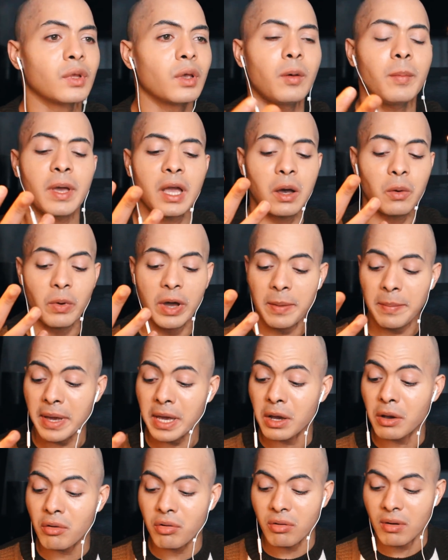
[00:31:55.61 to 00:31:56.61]
Oh my god, why am I
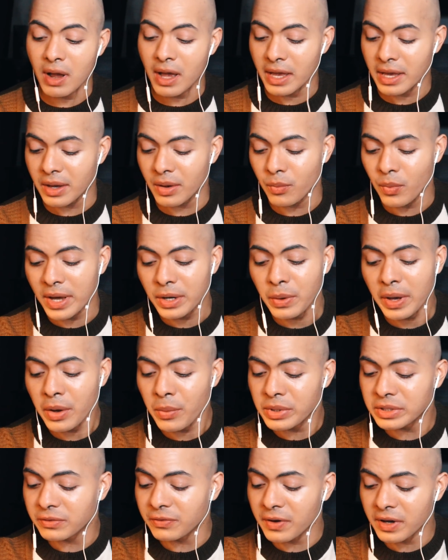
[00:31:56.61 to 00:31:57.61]
crying? Why do I
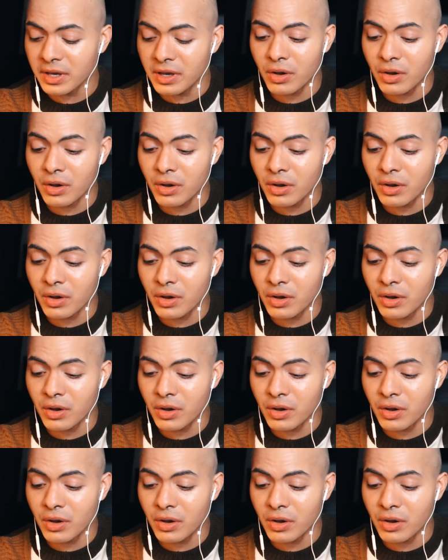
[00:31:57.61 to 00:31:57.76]
always